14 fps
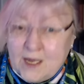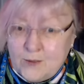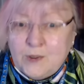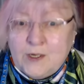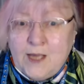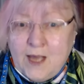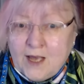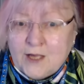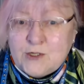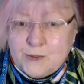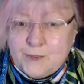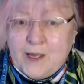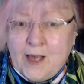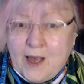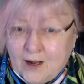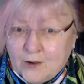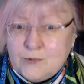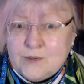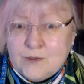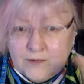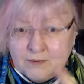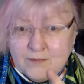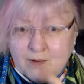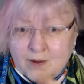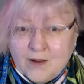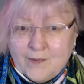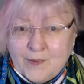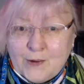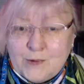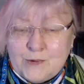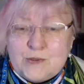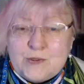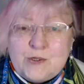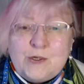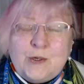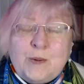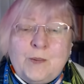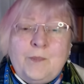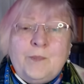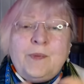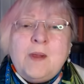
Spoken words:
they would catch me out on those two.